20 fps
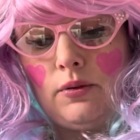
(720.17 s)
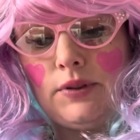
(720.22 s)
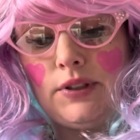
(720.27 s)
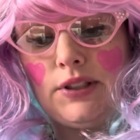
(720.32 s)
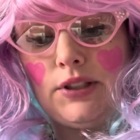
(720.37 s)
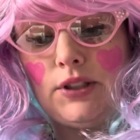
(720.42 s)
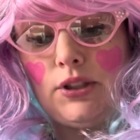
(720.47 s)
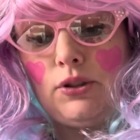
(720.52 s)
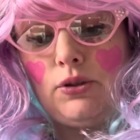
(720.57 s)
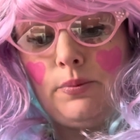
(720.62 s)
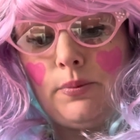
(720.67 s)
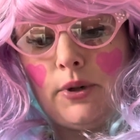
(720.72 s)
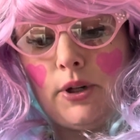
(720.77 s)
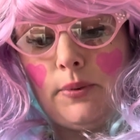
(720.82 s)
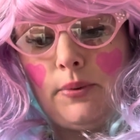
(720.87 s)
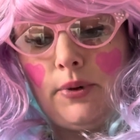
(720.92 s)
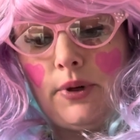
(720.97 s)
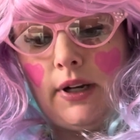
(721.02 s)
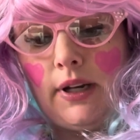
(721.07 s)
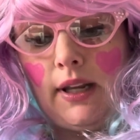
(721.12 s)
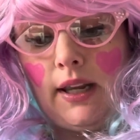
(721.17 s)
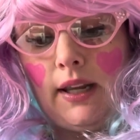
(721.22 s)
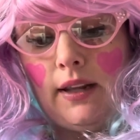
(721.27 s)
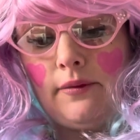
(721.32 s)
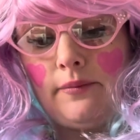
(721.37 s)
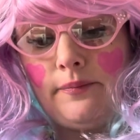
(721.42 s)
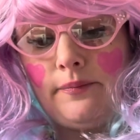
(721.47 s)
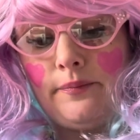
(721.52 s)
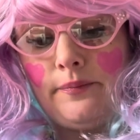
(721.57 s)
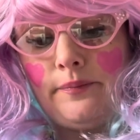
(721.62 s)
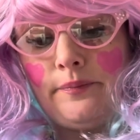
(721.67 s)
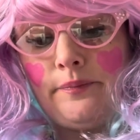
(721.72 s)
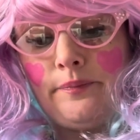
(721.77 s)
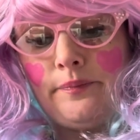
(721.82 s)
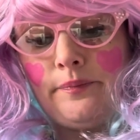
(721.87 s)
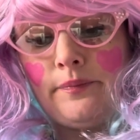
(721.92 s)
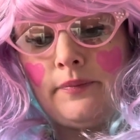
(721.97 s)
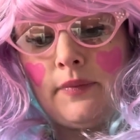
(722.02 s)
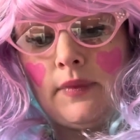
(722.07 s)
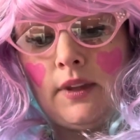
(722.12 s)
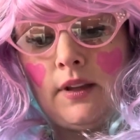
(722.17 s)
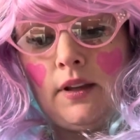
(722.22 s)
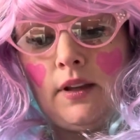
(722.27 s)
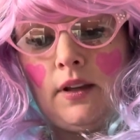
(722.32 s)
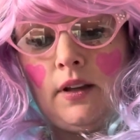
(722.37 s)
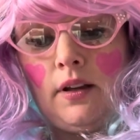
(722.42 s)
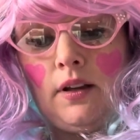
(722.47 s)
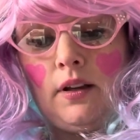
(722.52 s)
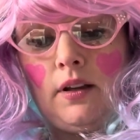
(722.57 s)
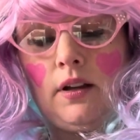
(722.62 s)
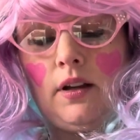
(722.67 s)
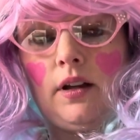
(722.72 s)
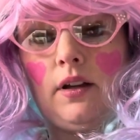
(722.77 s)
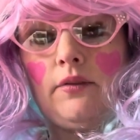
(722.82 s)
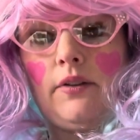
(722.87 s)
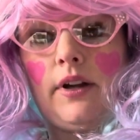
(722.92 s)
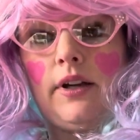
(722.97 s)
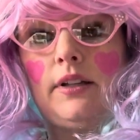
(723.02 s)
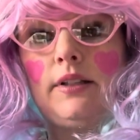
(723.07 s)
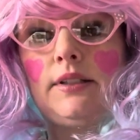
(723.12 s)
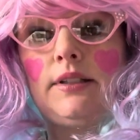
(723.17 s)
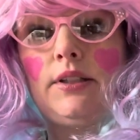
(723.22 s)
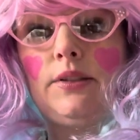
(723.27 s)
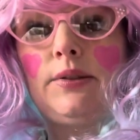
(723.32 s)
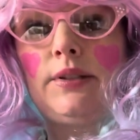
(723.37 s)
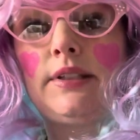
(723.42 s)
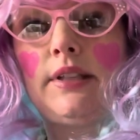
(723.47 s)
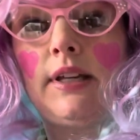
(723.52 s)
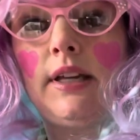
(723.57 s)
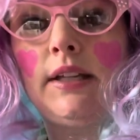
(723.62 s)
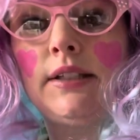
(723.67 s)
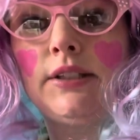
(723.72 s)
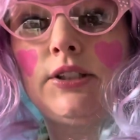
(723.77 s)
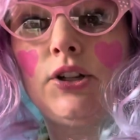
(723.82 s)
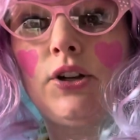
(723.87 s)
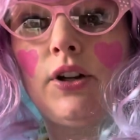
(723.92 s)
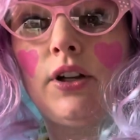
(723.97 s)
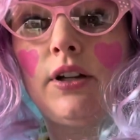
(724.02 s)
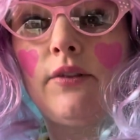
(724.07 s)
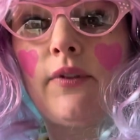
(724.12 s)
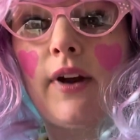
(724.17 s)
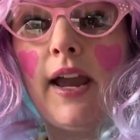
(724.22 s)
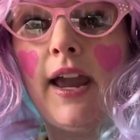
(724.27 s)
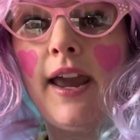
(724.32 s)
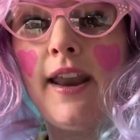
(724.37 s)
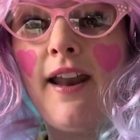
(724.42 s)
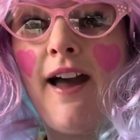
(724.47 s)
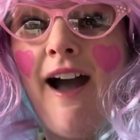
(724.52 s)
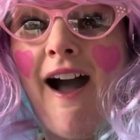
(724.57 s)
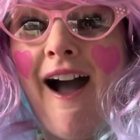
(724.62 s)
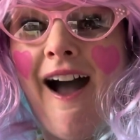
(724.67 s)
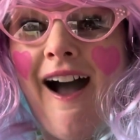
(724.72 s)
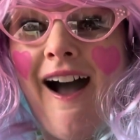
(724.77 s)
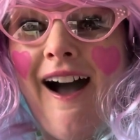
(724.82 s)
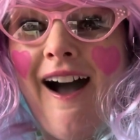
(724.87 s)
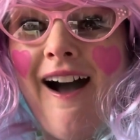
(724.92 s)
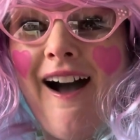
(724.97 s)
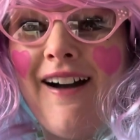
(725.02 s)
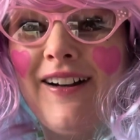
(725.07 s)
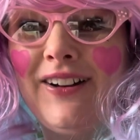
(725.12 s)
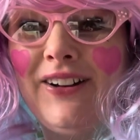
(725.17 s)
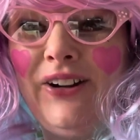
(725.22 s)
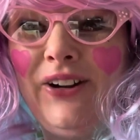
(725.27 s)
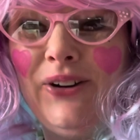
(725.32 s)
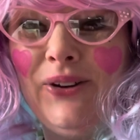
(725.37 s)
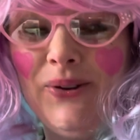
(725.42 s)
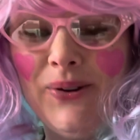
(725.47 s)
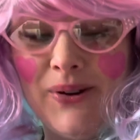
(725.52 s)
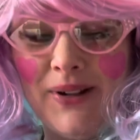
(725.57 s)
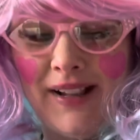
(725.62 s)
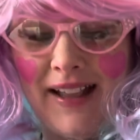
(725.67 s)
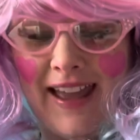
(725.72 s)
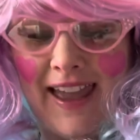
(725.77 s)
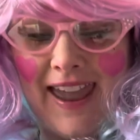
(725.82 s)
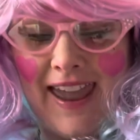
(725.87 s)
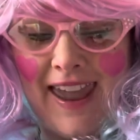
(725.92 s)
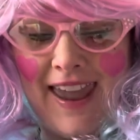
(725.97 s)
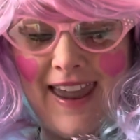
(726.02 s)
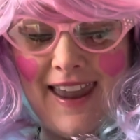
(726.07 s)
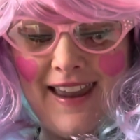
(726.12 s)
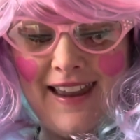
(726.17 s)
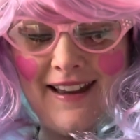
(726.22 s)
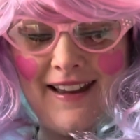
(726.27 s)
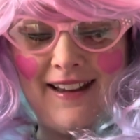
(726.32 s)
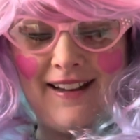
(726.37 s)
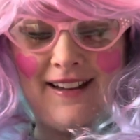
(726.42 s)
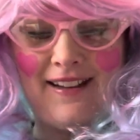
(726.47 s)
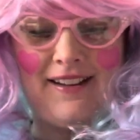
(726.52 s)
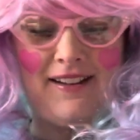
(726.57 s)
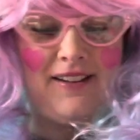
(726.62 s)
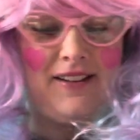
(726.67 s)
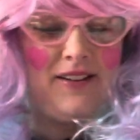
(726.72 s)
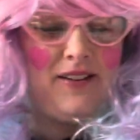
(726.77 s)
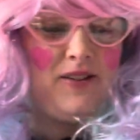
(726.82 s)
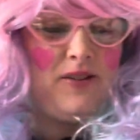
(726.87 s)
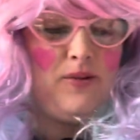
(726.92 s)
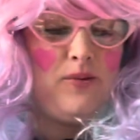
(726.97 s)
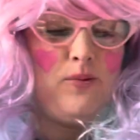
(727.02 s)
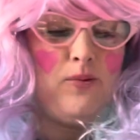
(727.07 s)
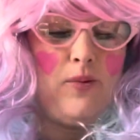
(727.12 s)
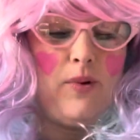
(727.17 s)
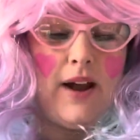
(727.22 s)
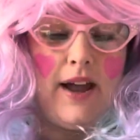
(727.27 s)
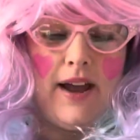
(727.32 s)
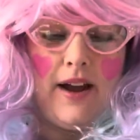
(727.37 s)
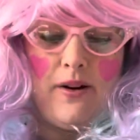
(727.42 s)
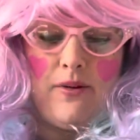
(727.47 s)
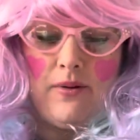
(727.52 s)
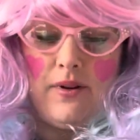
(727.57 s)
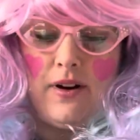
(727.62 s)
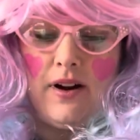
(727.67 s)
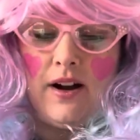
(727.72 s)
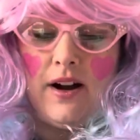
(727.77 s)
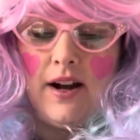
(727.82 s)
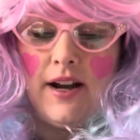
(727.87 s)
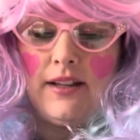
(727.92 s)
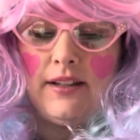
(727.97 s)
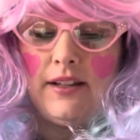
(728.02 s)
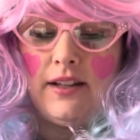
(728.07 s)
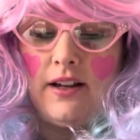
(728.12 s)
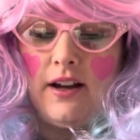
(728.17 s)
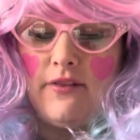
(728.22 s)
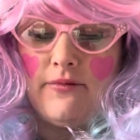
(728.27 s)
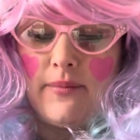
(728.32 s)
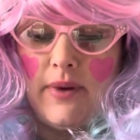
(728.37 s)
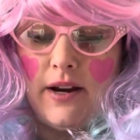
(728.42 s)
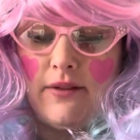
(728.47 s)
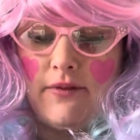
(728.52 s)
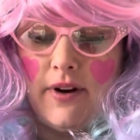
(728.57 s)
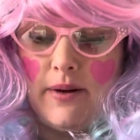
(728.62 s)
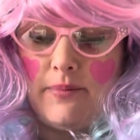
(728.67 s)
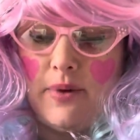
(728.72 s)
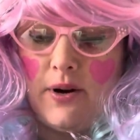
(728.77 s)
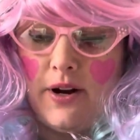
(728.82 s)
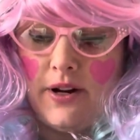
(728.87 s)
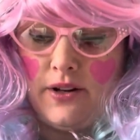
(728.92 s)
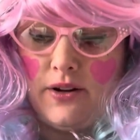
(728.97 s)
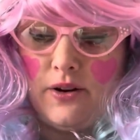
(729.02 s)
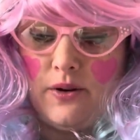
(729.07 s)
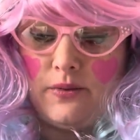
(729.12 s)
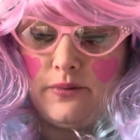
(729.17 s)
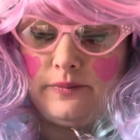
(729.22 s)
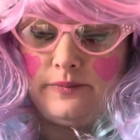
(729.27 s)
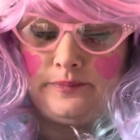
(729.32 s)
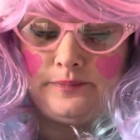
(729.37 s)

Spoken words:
super pretty. All right, do you see it's turning red? Cool, hey? Wow, I love my red pine cone.